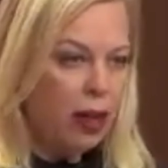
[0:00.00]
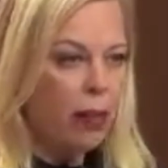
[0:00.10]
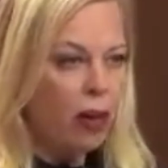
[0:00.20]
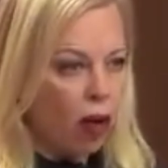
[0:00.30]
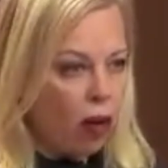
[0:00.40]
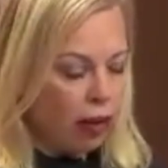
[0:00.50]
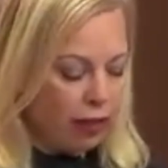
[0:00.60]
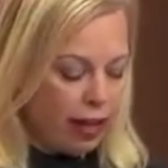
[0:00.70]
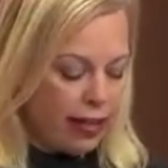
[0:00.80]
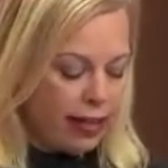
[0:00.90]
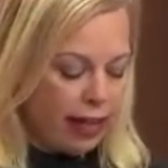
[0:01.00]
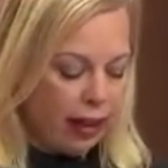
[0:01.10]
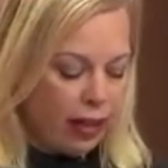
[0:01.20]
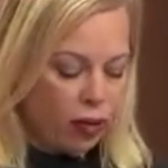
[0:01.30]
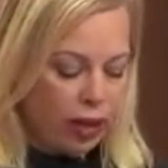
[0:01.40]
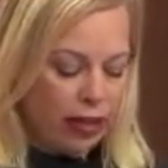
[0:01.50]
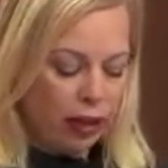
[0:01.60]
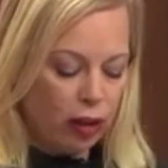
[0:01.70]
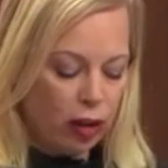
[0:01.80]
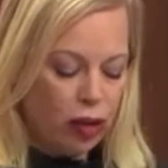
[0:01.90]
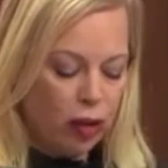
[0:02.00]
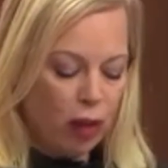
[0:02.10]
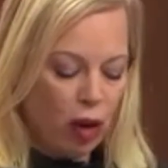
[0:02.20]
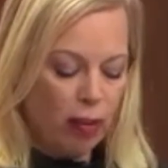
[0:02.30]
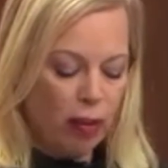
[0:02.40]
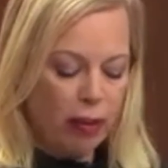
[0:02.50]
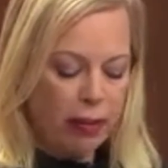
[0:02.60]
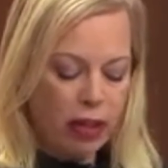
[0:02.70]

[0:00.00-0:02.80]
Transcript: But all of this illustrates a larger problem